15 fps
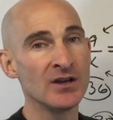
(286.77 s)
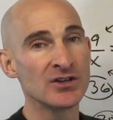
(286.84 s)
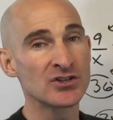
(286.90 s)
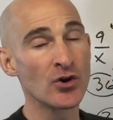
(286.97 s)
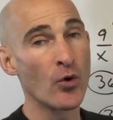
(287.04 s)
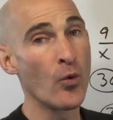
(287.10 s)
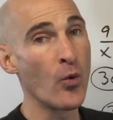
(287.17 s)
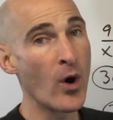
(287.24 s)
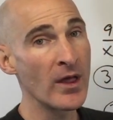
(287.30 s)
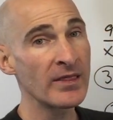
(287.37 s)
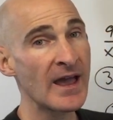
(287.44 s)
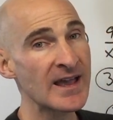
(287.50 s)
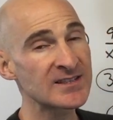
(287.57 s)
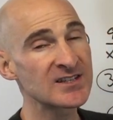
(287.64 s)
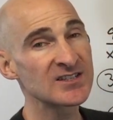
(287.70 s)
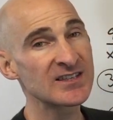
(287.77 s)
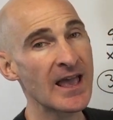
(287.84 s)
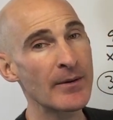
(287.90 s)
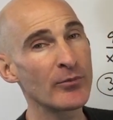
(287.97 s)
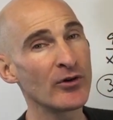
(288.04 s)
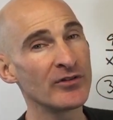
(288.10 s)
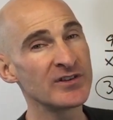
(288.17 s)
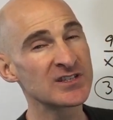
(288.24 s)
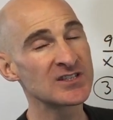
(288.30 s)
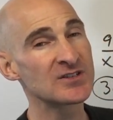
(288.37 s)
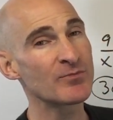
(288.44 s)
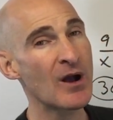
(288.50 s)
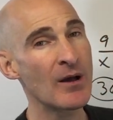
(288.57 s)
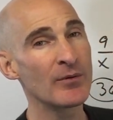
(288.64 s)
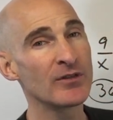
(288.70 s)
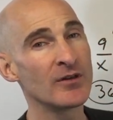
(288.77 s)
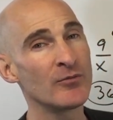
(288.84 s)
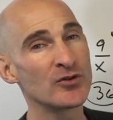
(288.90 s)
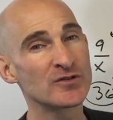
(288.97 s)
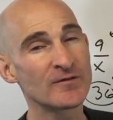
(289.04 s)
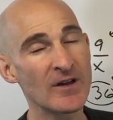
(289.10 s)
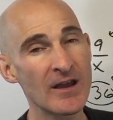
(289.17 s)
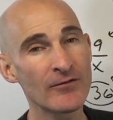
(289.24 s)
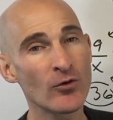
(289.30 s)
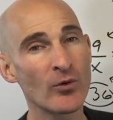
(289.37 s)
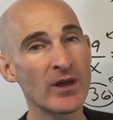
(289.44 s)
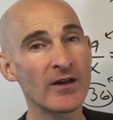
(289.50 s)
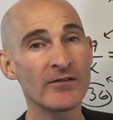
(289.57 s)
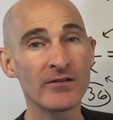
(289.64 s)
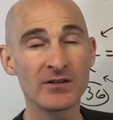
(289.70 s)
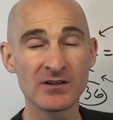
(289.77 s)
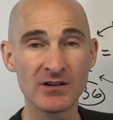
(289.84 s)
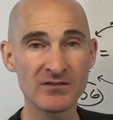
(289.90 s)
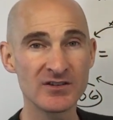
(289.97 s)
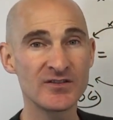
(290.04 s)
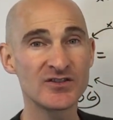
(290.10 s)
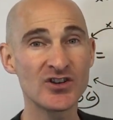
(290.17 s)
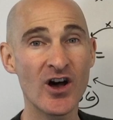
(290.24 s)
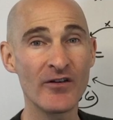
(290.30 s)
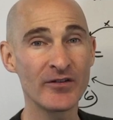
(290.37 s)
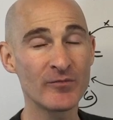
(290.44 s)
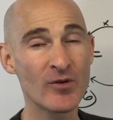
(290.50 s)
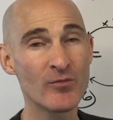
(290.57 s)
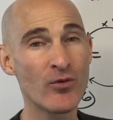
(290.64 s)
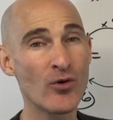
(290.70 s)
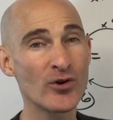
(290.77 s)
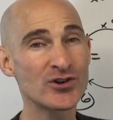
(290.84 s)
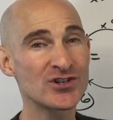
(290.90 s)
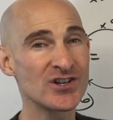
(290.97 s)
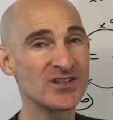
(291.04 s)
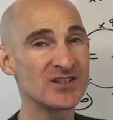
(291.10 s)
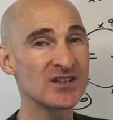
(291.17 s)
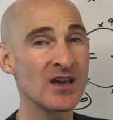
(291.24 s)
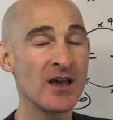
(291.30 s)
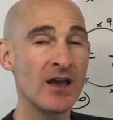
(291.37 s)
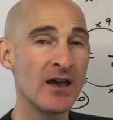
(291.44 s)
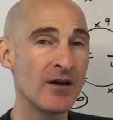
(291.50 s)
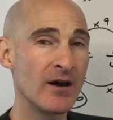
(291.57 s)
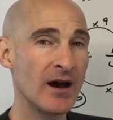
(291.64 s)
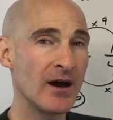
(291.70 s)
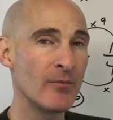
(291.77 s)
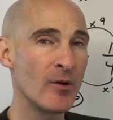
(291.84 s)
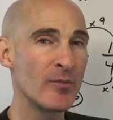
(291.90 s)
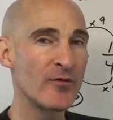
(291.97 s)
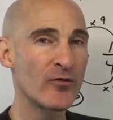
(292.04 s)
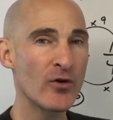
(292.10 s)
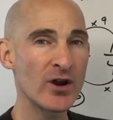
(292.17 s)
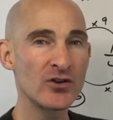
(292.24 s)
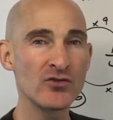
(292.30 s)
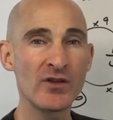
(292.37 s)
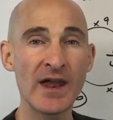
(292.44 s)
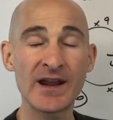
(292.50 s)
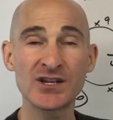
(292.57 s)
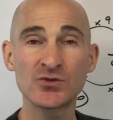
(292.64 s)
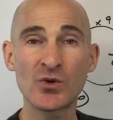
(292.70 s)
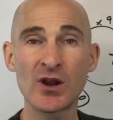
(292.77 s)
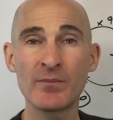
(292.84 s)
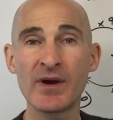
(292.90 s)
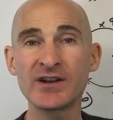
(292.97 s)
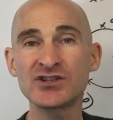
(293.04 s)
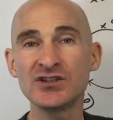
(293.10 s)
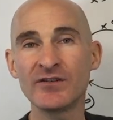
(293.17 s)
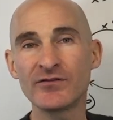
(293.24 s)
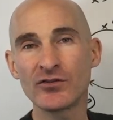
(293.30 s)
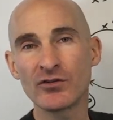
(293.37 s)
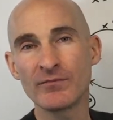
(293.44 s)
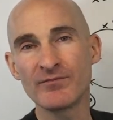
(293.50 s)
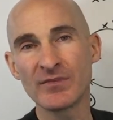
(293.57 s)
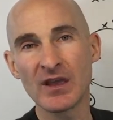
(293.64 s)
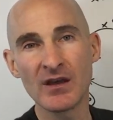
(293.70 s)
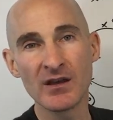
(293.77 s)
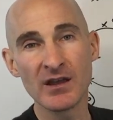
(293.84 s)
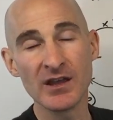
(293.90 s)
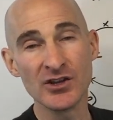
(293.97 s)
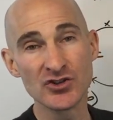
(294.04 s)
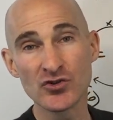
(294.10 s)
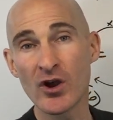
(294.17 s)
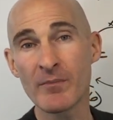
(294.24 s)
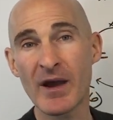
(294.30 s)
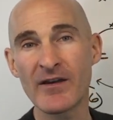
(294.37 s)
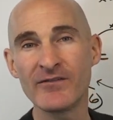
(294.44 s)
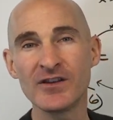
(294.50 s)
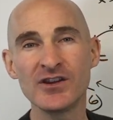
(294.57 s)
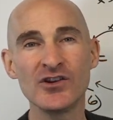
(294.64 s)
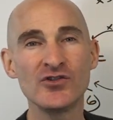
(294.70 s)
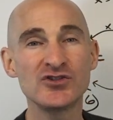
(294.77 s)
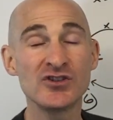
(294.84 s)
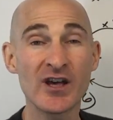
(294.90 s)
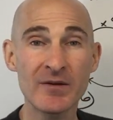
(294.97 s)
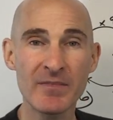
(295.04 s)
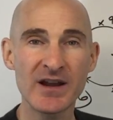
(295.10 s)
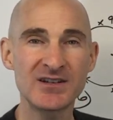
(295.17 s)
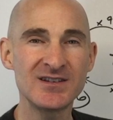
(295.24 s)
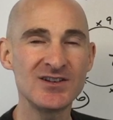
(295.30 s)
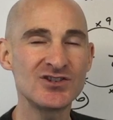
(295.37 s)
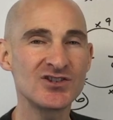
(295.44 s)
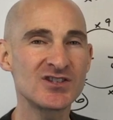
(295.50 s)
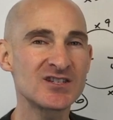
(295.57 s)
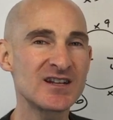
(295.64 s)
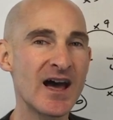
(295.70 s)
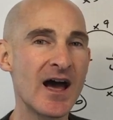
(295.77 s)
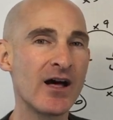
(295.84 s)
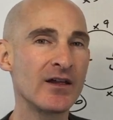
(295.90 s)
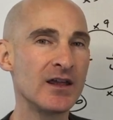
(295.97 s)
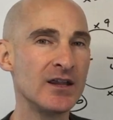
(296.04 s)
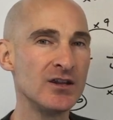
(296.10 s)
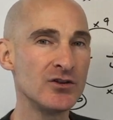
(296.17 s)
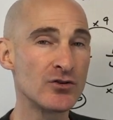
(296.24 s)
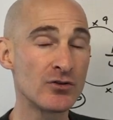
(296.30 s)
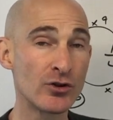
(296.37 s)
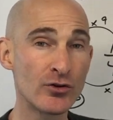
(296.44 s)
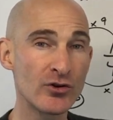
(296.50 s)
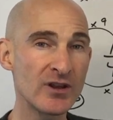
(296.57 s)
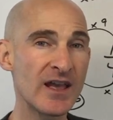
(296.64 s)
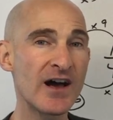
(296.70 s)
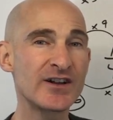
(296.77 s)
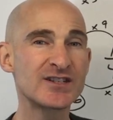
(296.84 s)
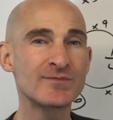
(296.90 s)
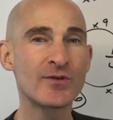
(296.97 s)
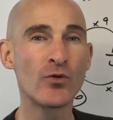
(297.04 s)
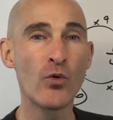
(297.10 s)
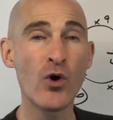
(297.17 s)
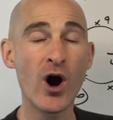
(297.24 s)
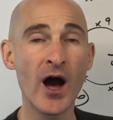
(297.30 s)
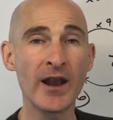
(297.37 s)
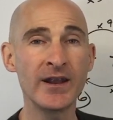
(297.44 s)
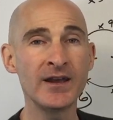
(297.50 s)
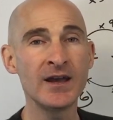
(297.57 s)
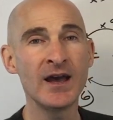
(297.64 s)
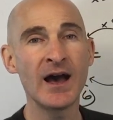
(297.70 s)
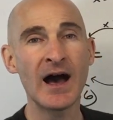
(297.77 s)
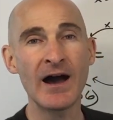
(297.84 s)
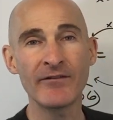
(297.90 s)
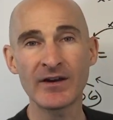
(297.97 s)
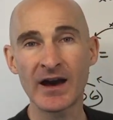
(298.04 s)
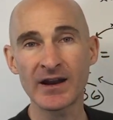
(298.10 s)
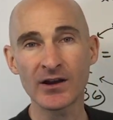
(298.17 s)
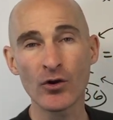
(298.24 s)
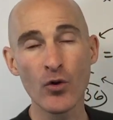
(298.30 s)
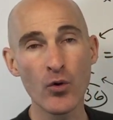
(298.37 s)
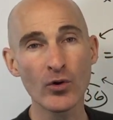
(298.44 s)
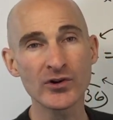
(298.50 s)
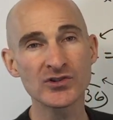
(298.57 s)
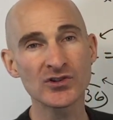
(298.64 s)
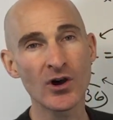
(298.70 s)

So one last example, and this is probably the most favorite way of solving proportions, uh, but before I do that, I just want to mention if you're enjoying my videos, you like my teaching style, and you're learning Algebra 1, I've got a course